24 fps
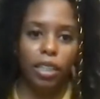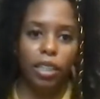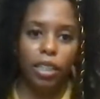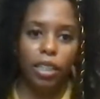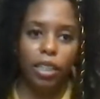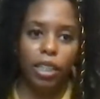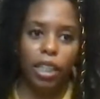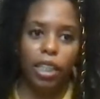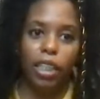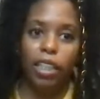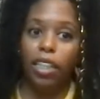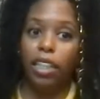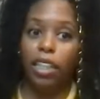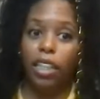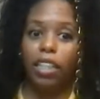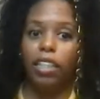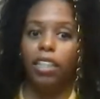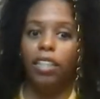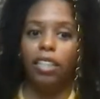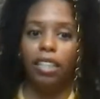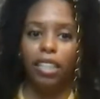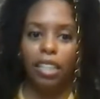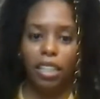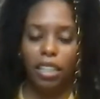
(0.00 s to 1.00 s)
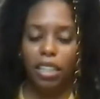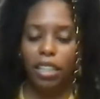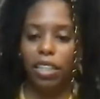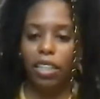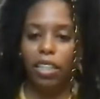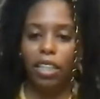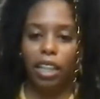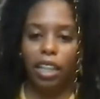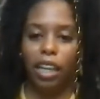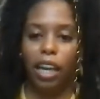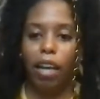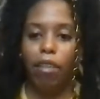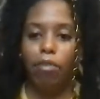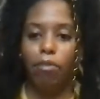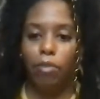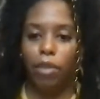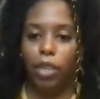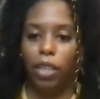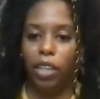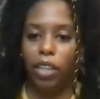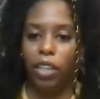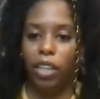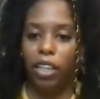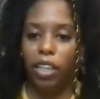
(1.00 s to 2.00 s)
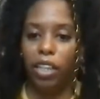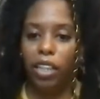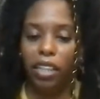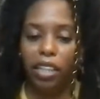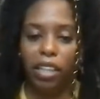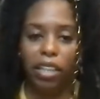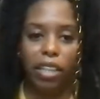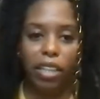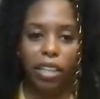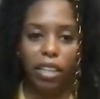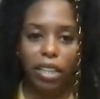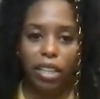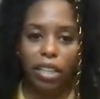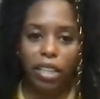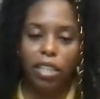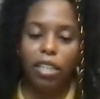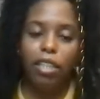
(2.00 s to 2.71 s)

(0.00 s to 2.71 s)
in years, just like I haven't been on here in years.